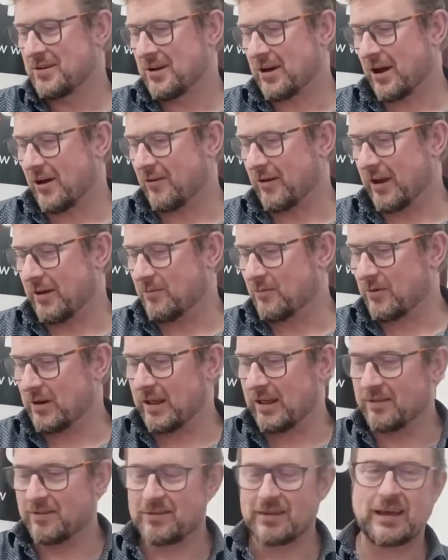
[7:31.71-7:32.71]
All right,
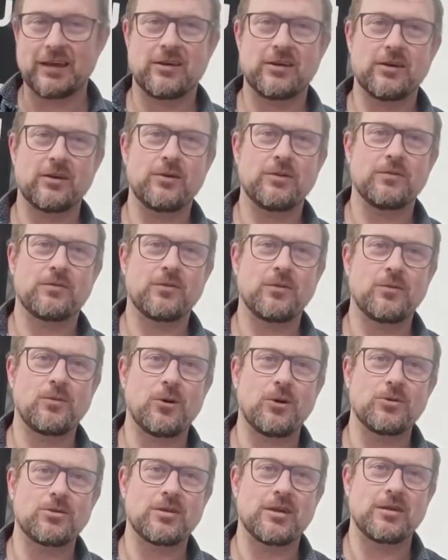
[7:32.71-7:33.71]
brilliant. Thank you for
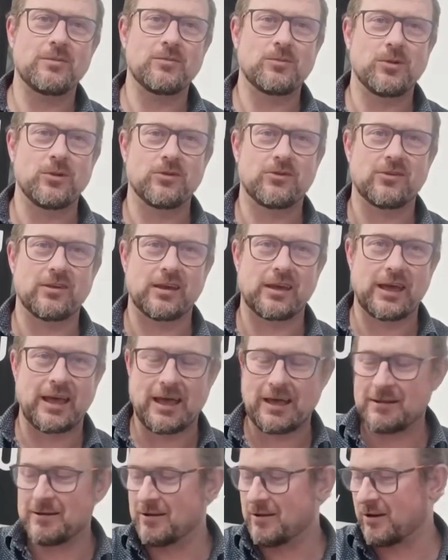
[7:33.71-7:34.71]
watching once
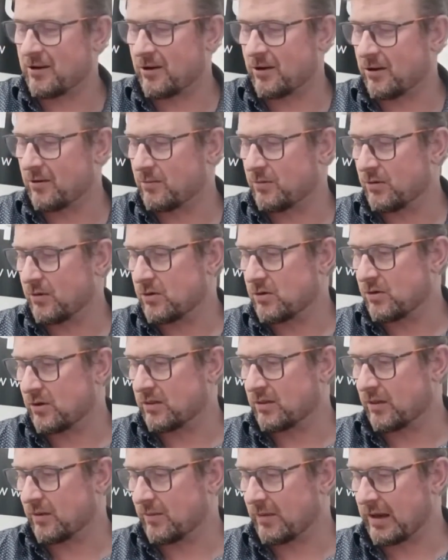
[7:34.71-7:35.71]
again. I hope you
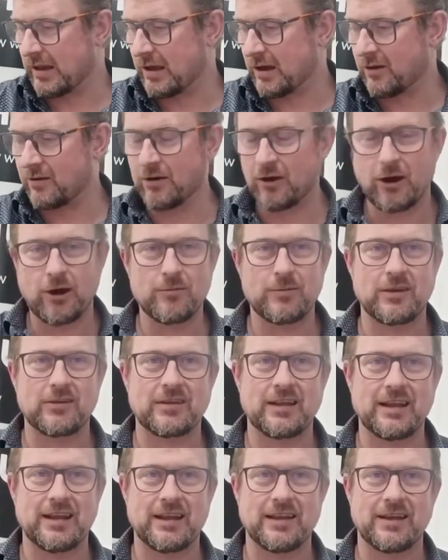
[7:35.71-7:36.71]
enjoyed the video. I hope that's
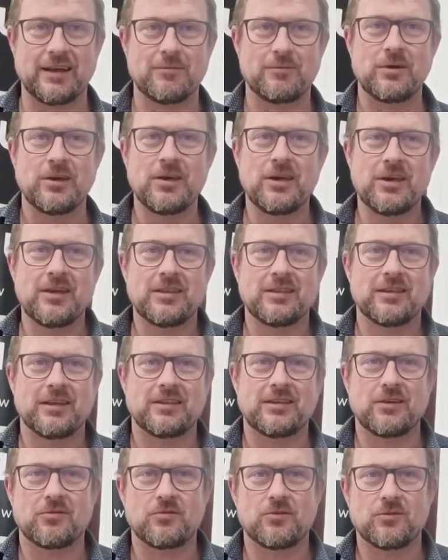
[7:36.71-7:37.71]
cleaned up the
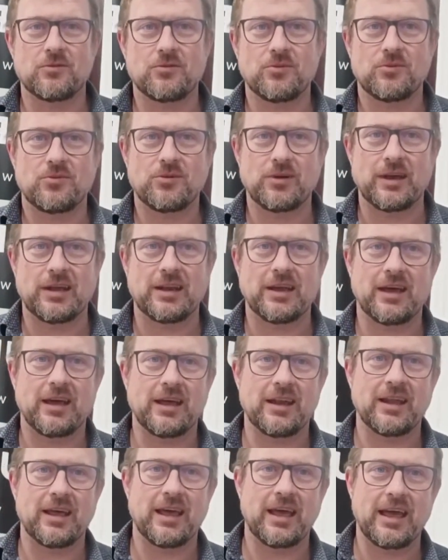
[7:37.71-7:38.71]
difference between
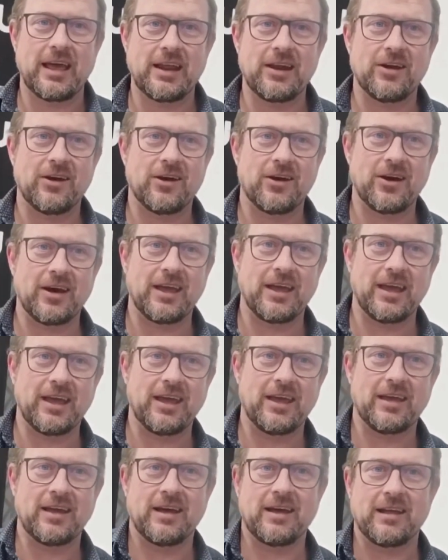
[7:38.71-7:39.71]
an
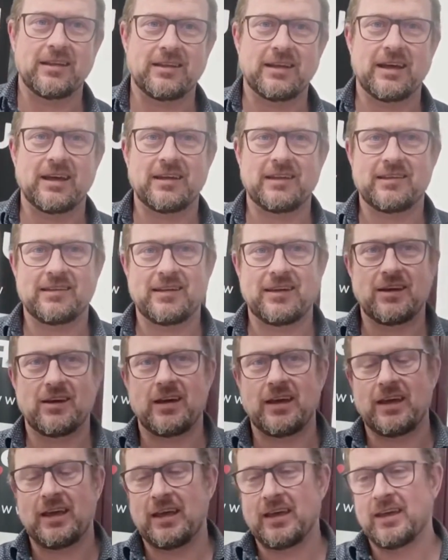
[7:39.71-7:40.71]
NIE and a
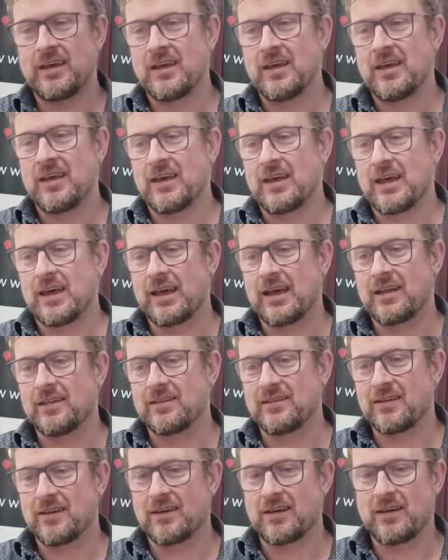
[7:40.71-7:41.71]
TIE. And
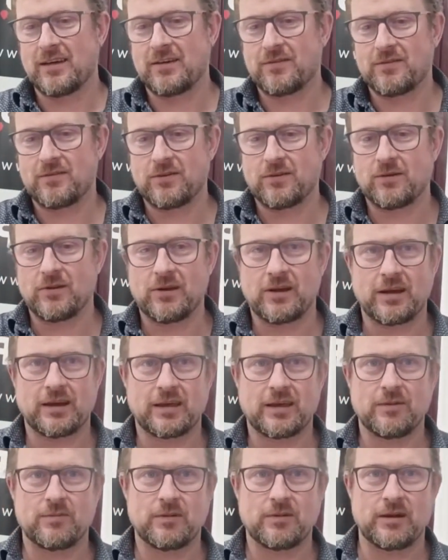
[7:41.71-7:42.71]
if you
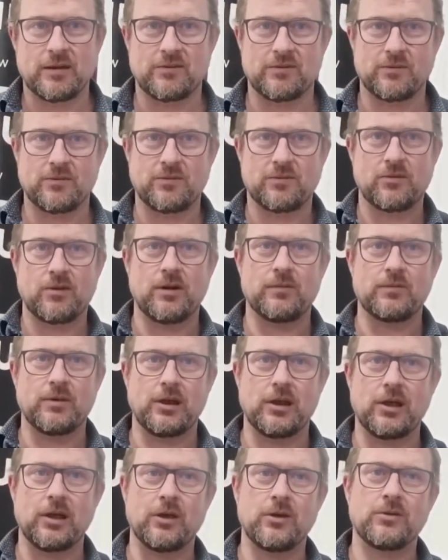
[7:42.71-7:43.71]
like it, please subscribe
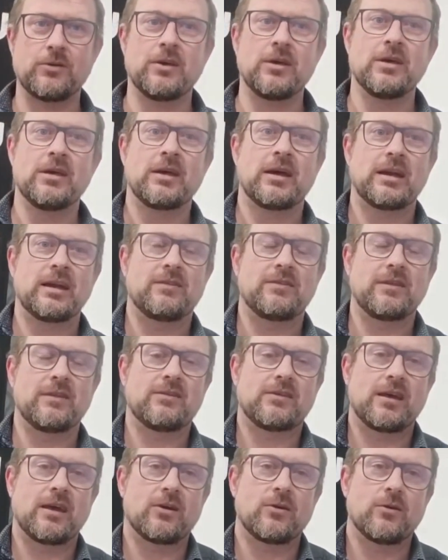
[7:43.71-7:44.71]
below. And if you need to
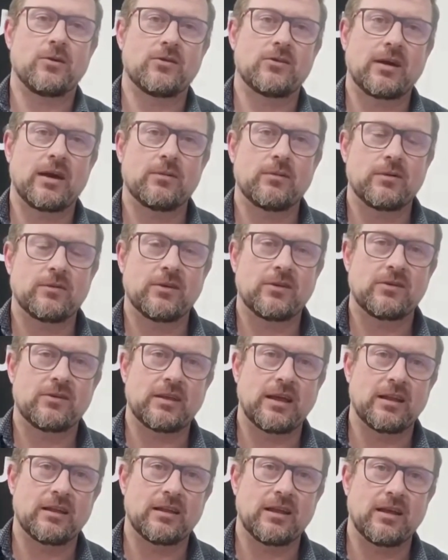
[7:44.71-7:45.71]
get in contact with us,
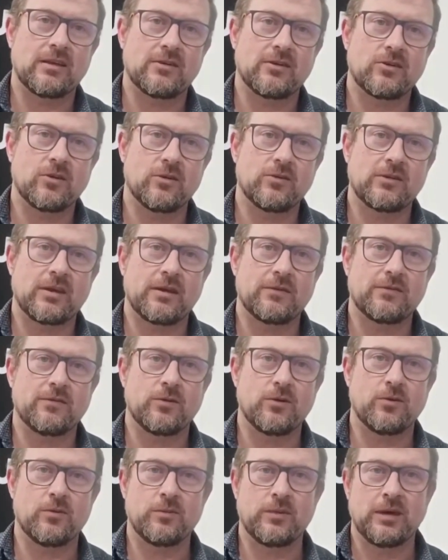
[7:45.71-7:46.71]
then there's a contact
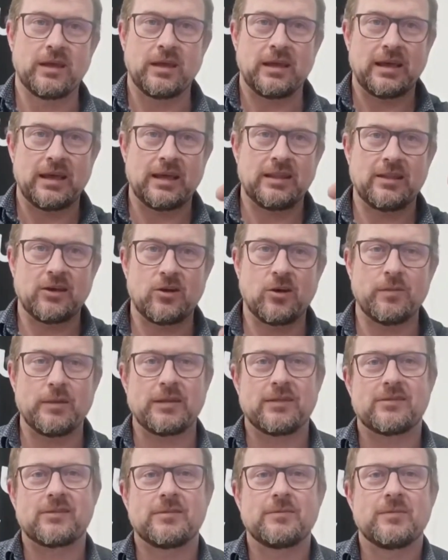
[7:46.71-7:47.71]
form in the
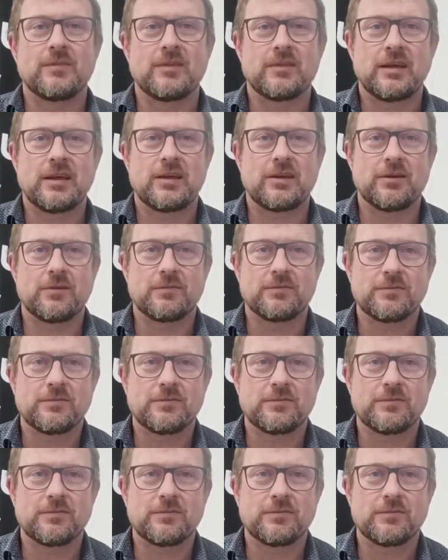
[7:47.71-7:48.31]
comments. Thank you.